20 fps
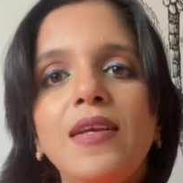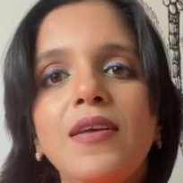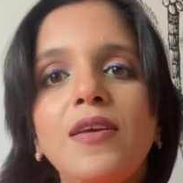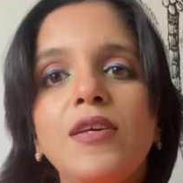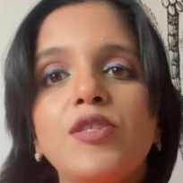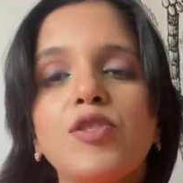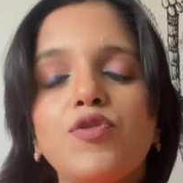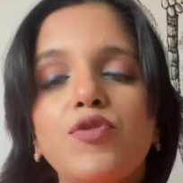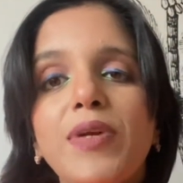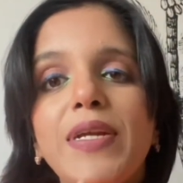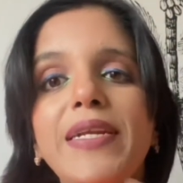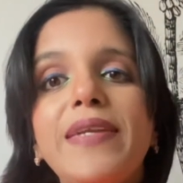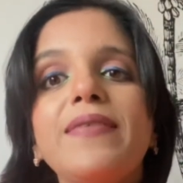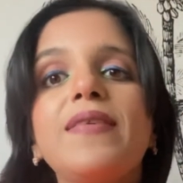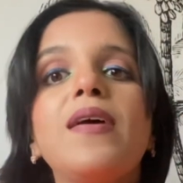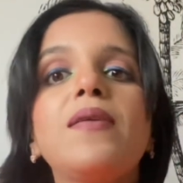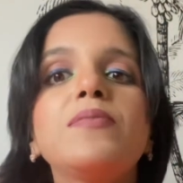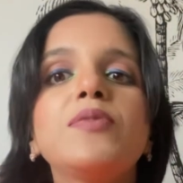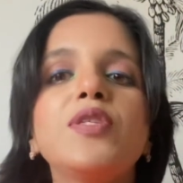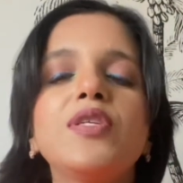So it
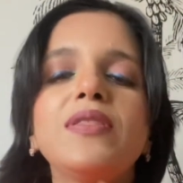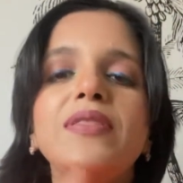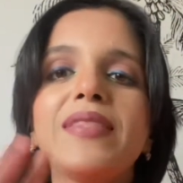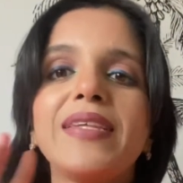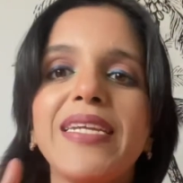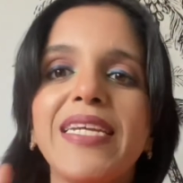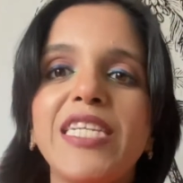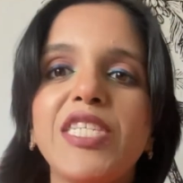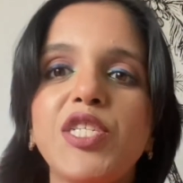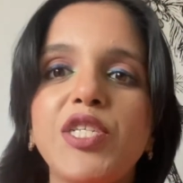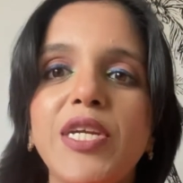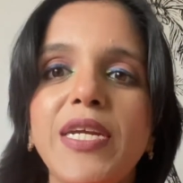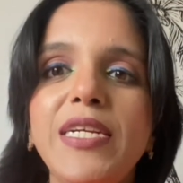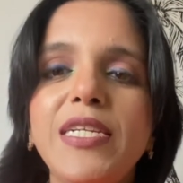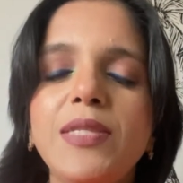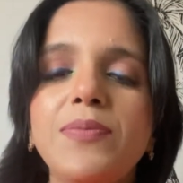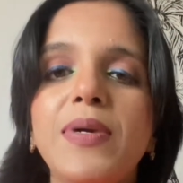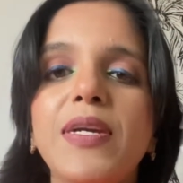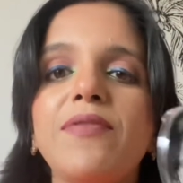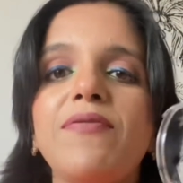comes in 3
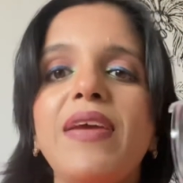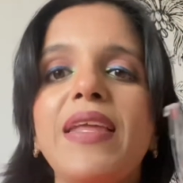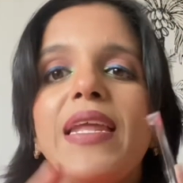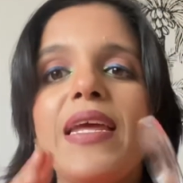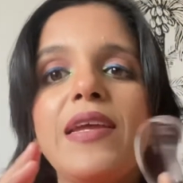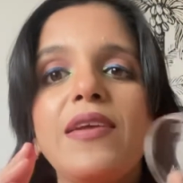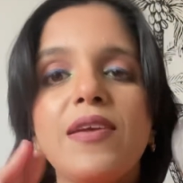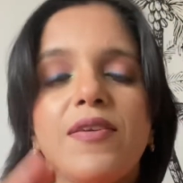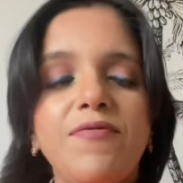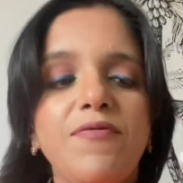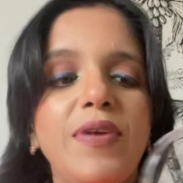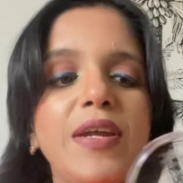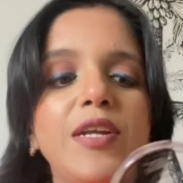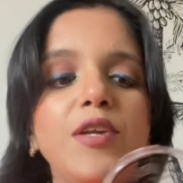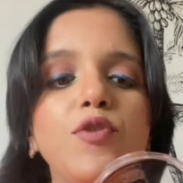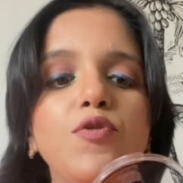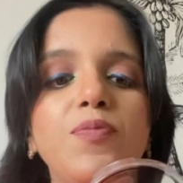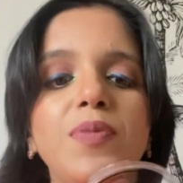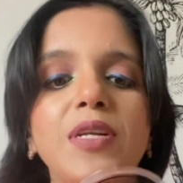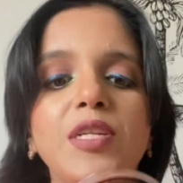shades, but when I
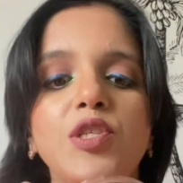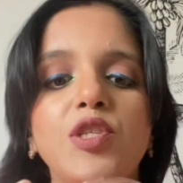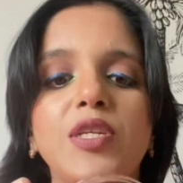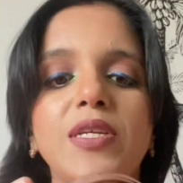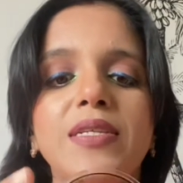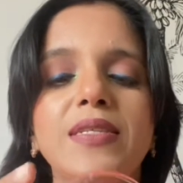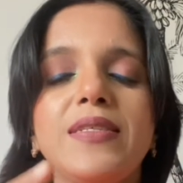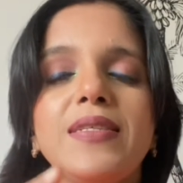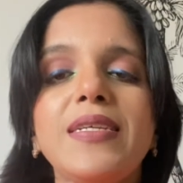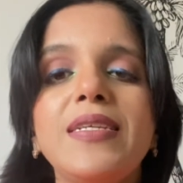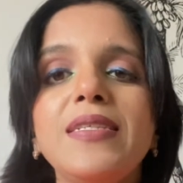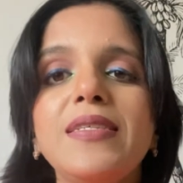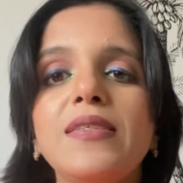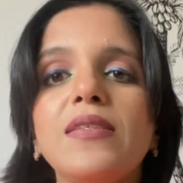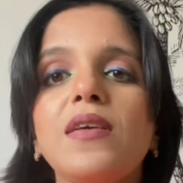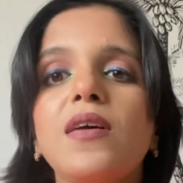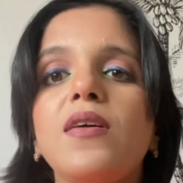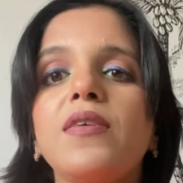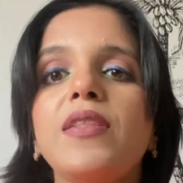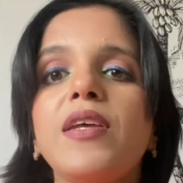went to purchase this,
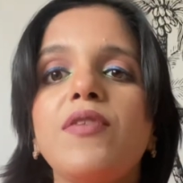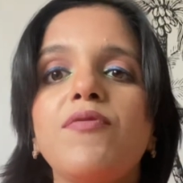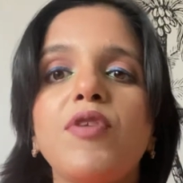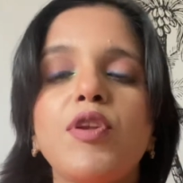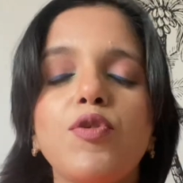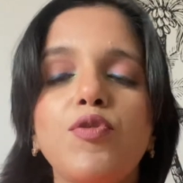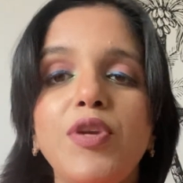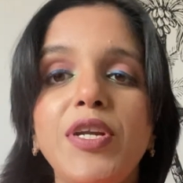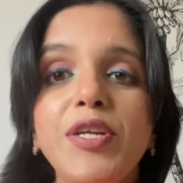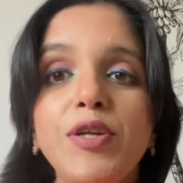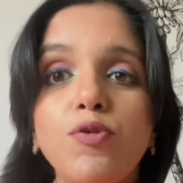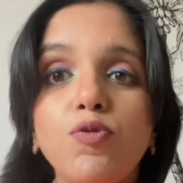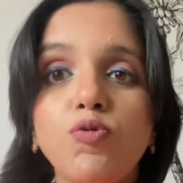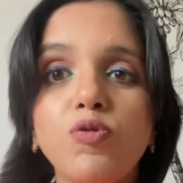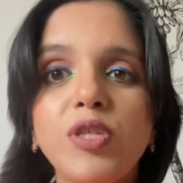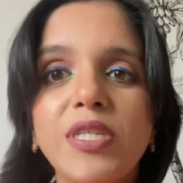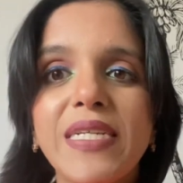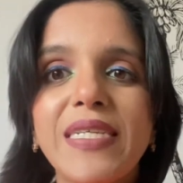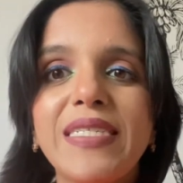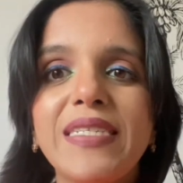there were only 2
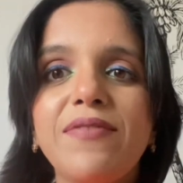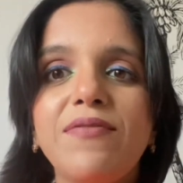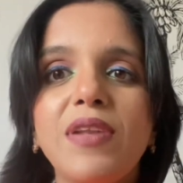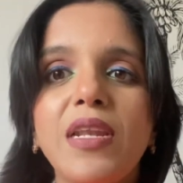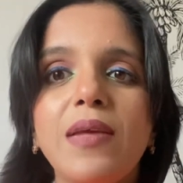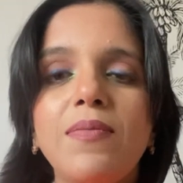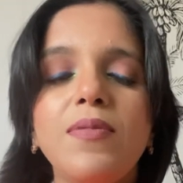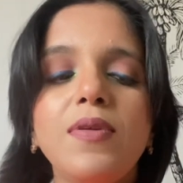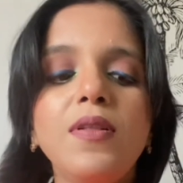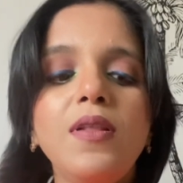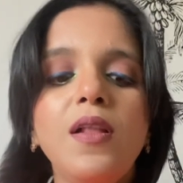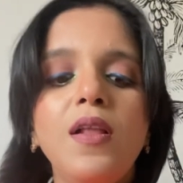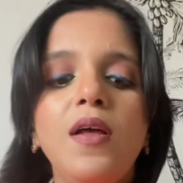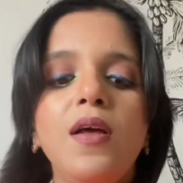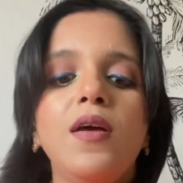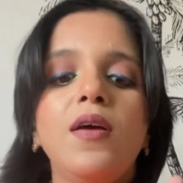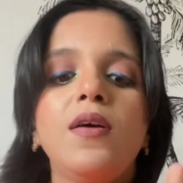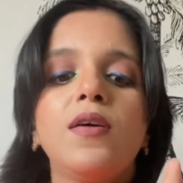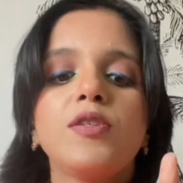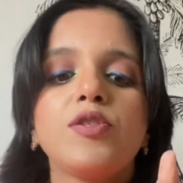shades available.
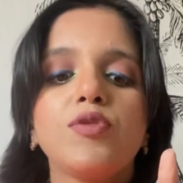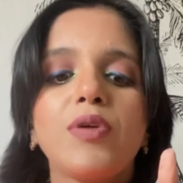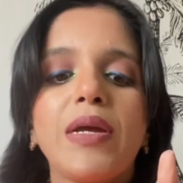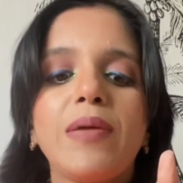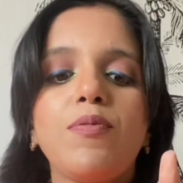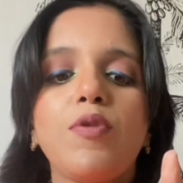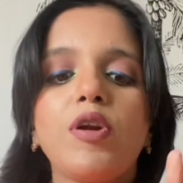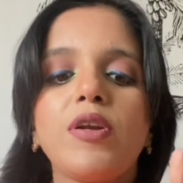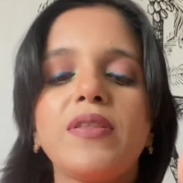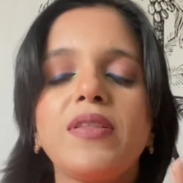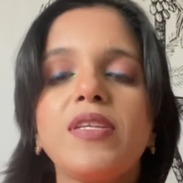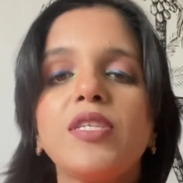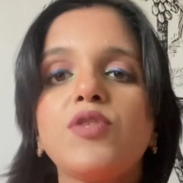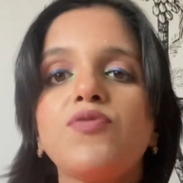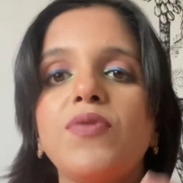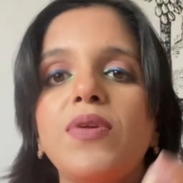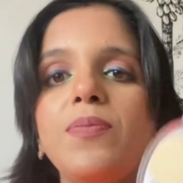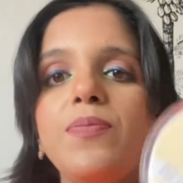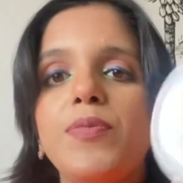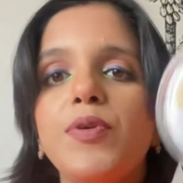So I bought this
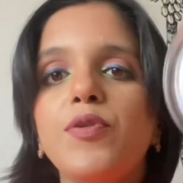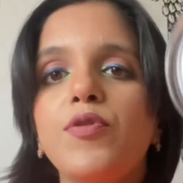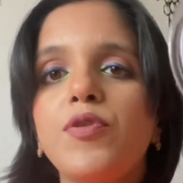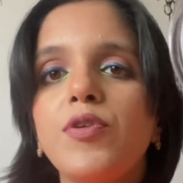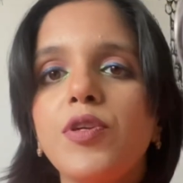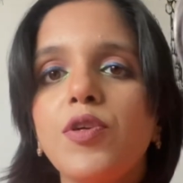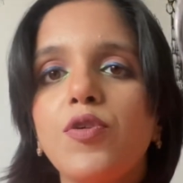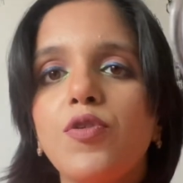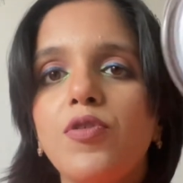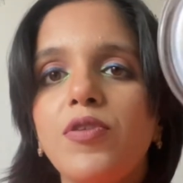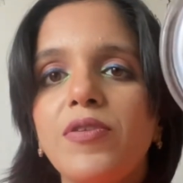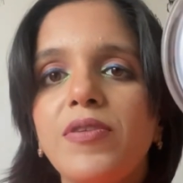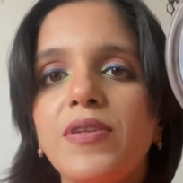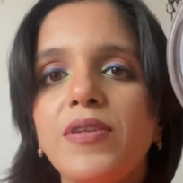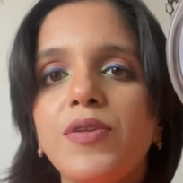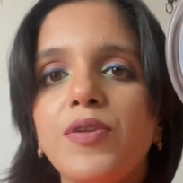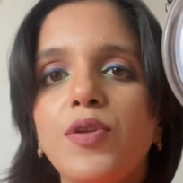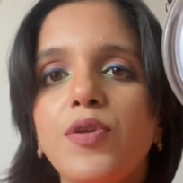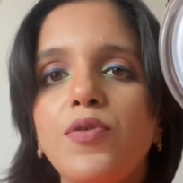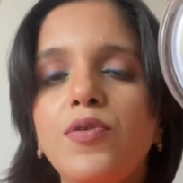one, Beyond
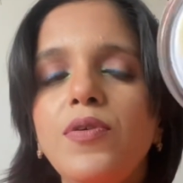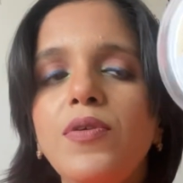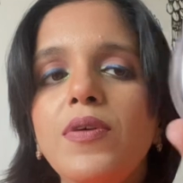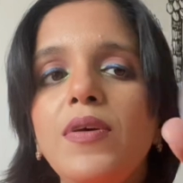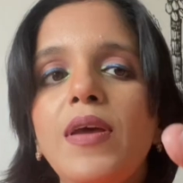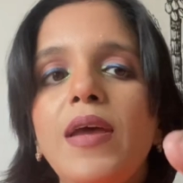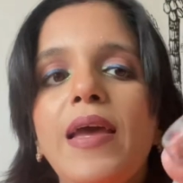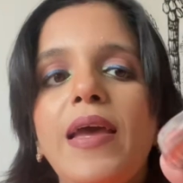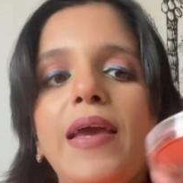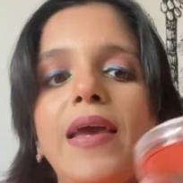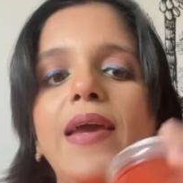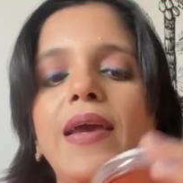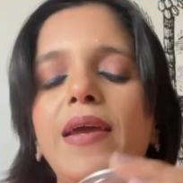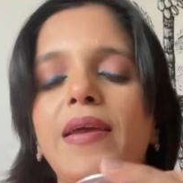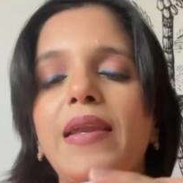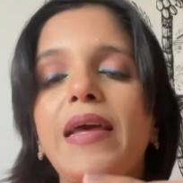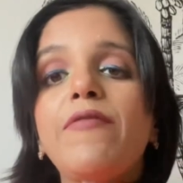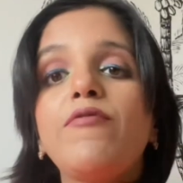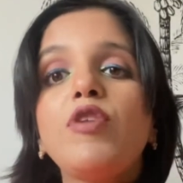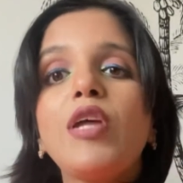Golden Glow,
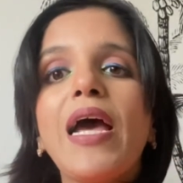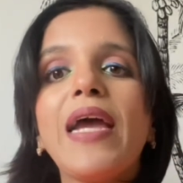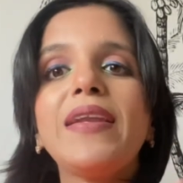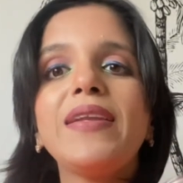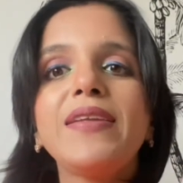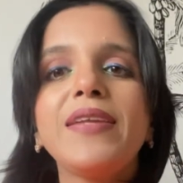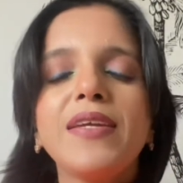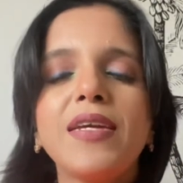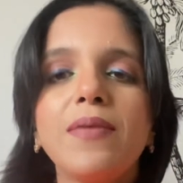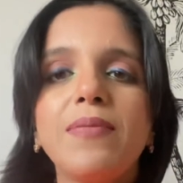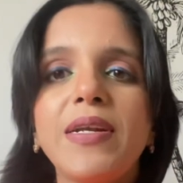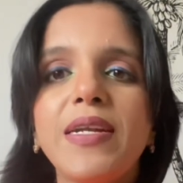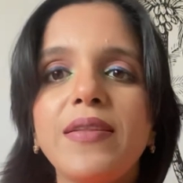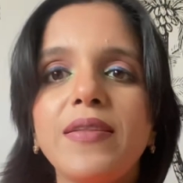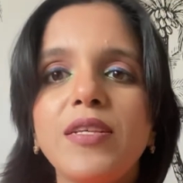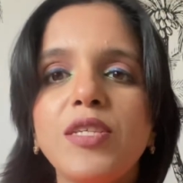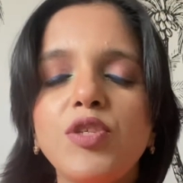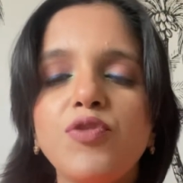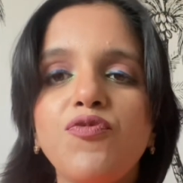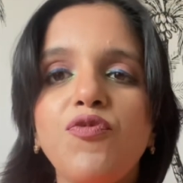and I would highly recommend
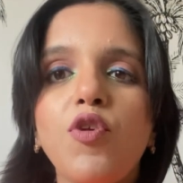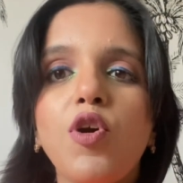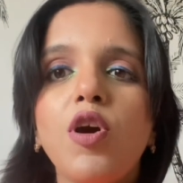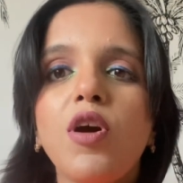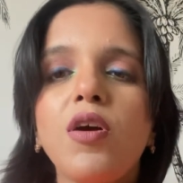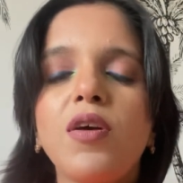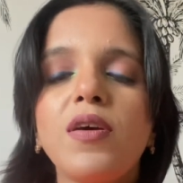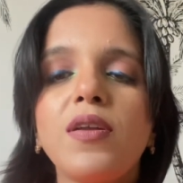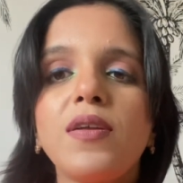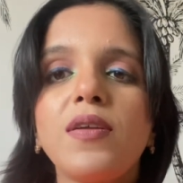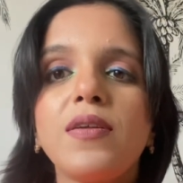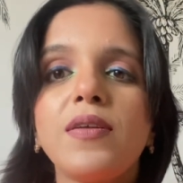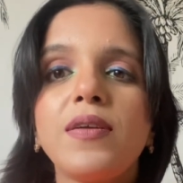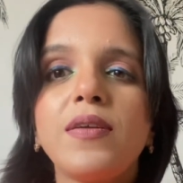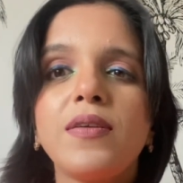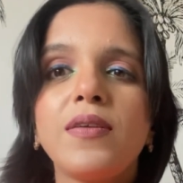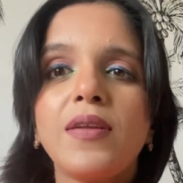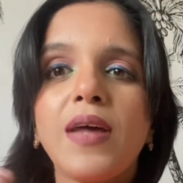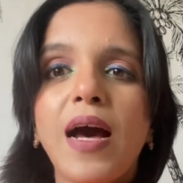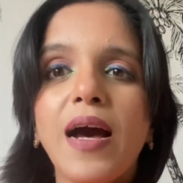this for
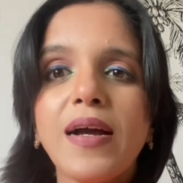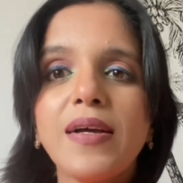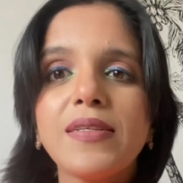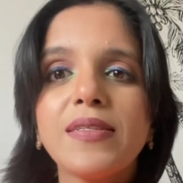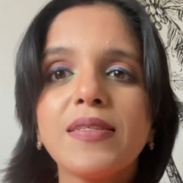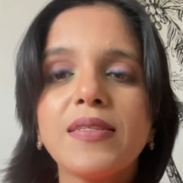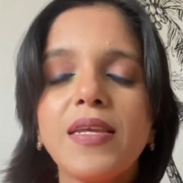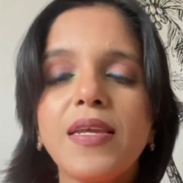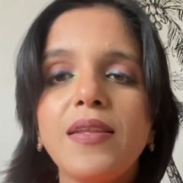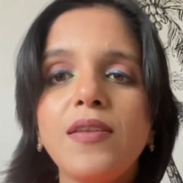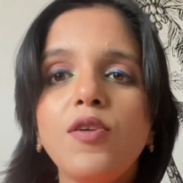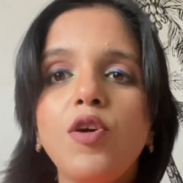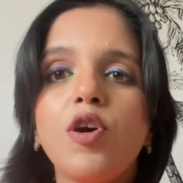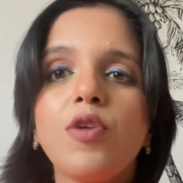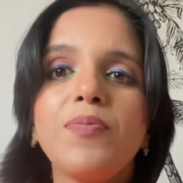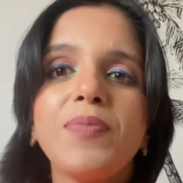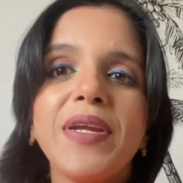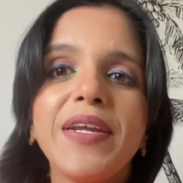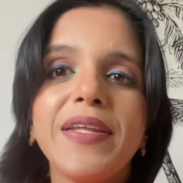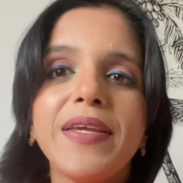dark skin or
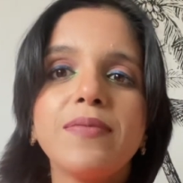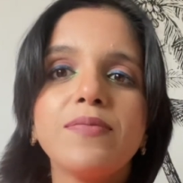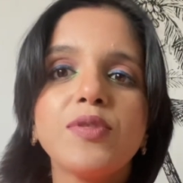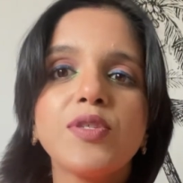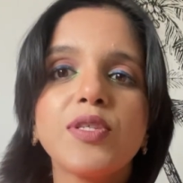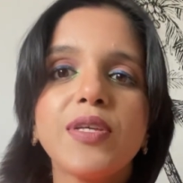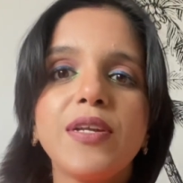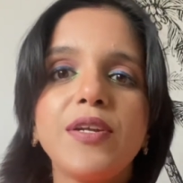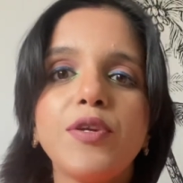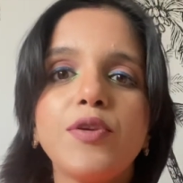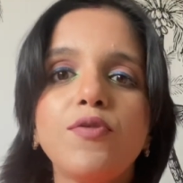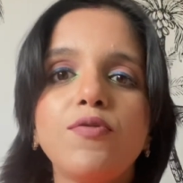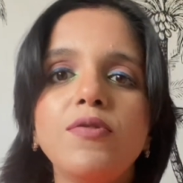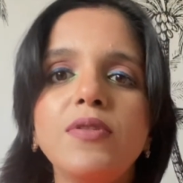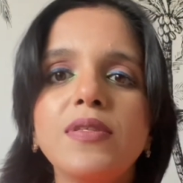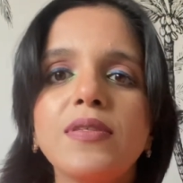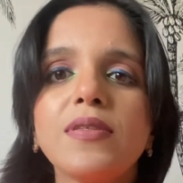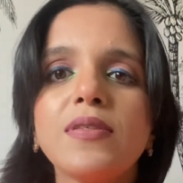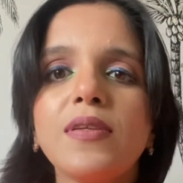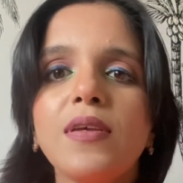medium skin
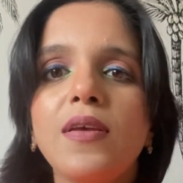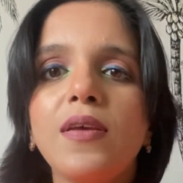tones.